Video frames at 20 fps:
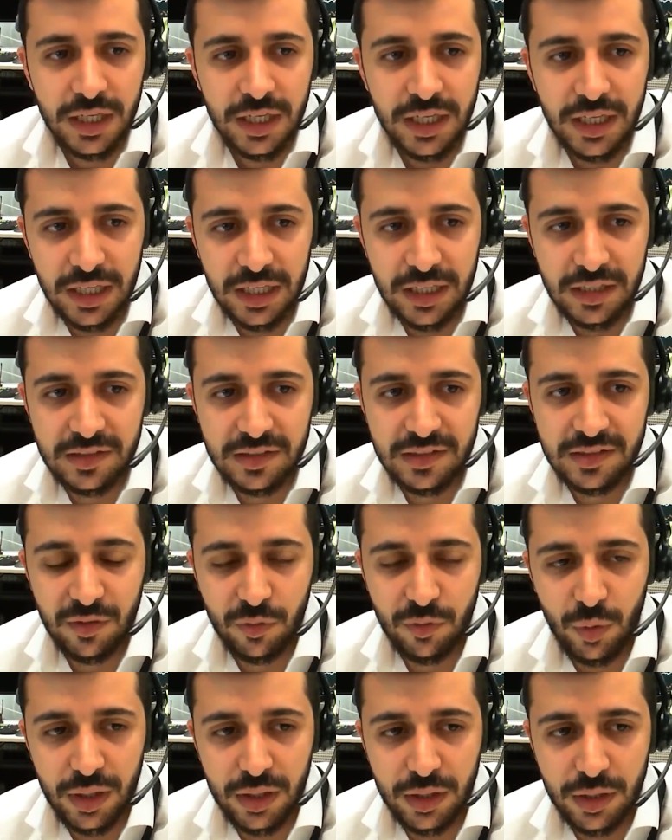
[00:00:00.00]
is
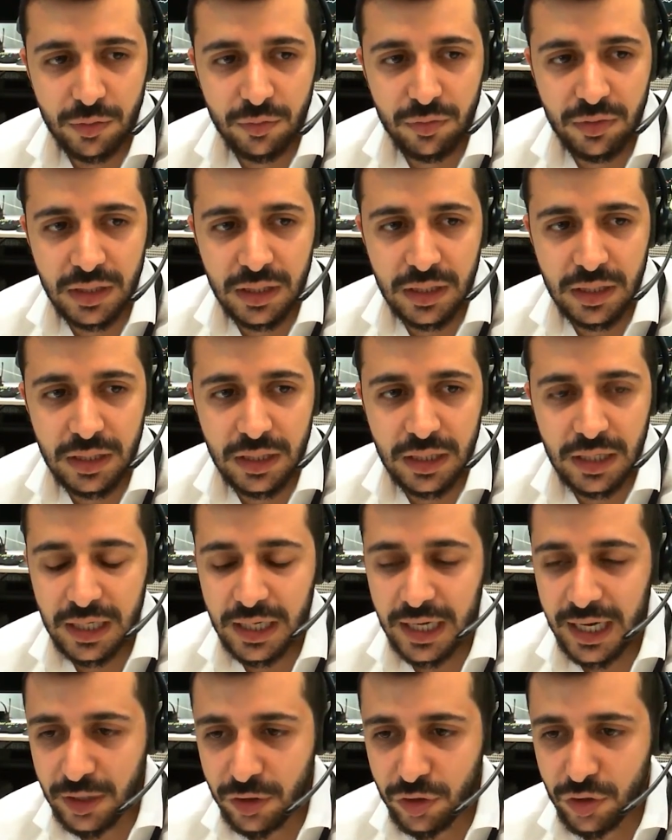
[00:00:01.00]
whether we
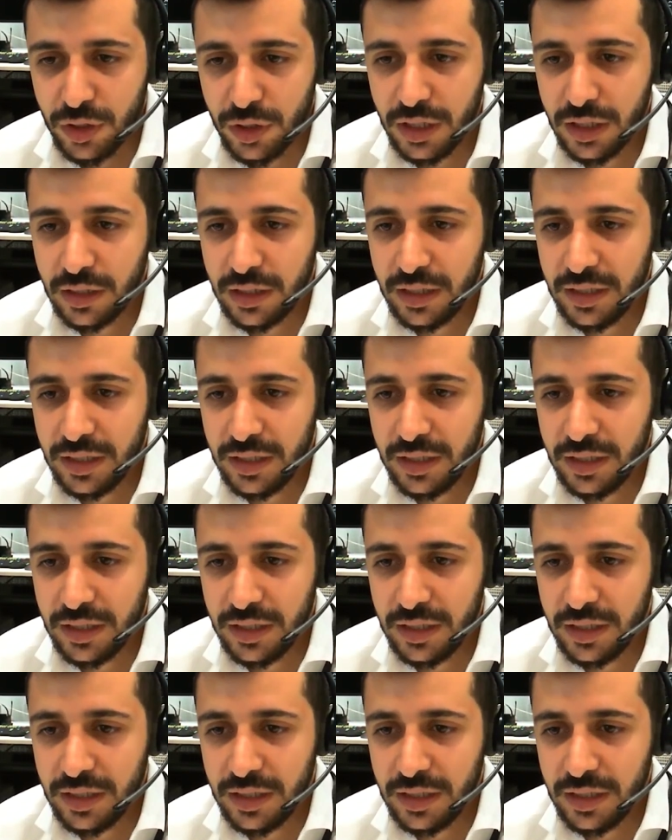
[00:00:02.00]
actually